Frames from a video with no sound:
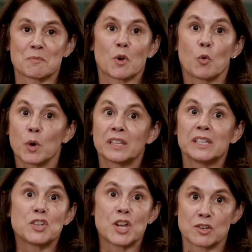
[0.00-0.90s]
quickly
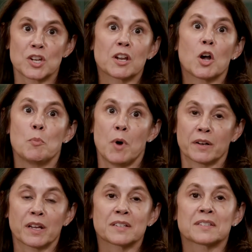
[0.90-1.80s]
changing upon
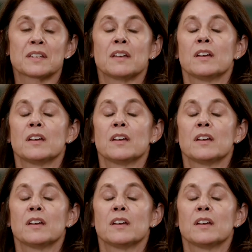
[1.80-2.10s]
us.